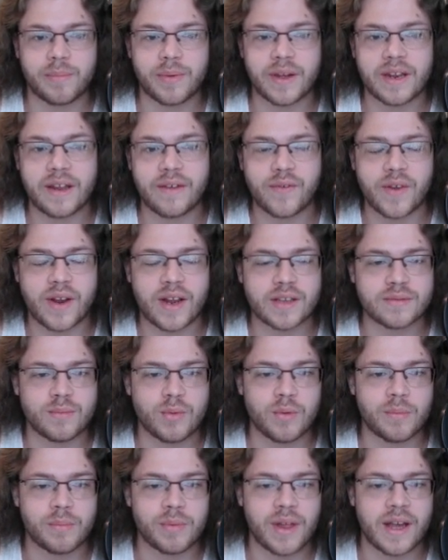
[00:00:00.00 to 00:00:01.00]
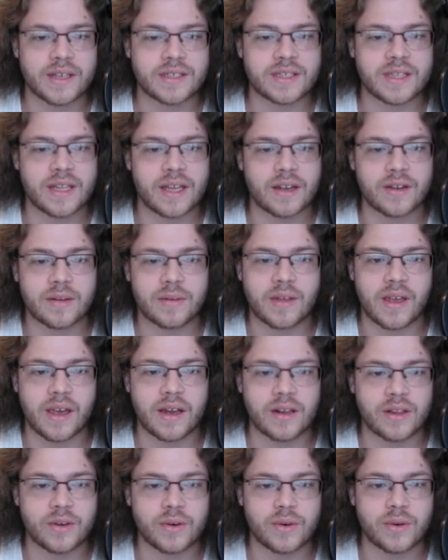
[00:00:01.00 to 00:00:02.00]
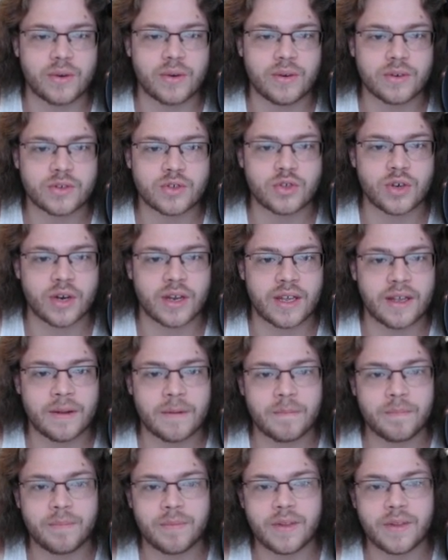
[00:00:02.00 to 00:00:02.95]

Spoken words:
But if it has Moonblast, then that could get a little tricky.